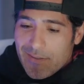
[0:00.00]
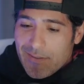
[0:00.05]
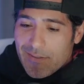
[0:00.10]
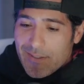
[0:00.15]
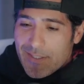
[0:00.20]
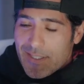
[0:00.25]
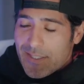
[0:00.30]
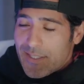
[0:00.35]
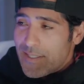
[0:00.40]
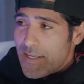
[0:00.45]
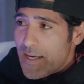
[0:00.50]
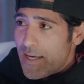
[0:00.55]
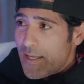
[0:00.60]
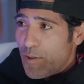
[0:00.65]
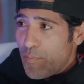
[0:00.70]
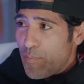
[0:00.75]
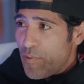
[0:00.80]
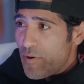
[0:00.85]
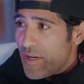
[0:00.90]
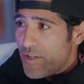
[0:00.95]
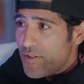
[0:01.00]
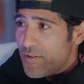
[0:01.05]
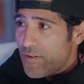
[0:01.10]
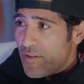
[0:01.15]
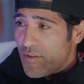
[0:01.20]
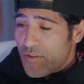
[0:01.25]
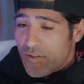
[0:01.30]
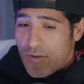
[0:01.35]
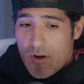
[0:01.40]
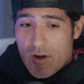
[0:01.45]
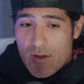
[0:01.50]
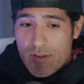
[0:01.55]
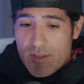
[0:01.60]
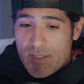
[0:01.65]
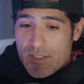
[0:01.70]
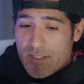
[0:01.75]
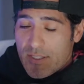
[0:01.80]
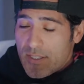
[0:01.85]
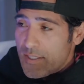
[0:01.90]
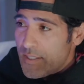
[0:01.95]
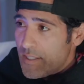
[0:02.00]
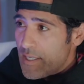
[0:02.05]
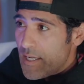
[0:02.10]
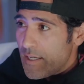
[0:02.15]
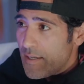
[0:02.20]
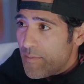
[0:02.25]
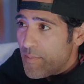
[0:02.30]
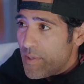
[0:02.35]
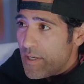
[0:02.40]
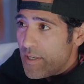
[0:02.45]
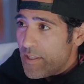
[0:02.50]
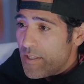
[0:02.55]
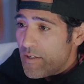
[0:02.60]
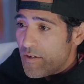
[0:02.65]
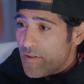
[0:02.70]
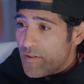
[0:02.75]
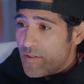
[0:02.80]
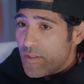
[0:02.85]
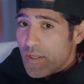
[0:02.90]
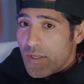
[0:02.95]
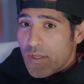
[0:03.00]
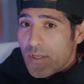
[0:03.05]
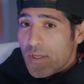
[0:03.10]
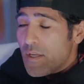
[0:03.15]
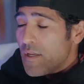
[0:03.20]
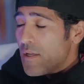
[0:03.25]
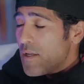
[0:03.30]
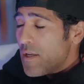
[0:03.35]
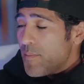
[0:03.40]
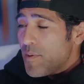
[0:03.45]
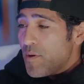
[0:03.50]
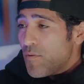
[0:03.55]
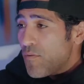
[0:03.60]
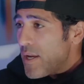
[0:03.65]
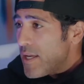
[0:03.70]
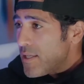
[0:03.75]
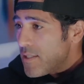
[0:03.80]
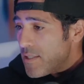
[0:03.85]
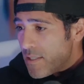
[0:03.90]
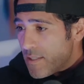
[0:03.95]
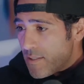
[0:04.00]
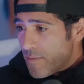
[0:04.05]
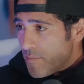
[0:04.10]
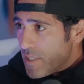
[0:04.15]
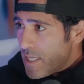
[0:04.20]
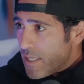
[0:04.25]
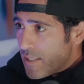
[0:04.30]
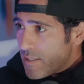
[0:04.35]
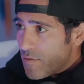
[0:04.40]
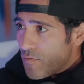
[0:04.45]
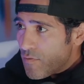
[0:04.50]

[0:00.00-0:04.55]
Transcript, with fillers: societal pressure, there's Man. all this stigma, there's, I mean, racism takes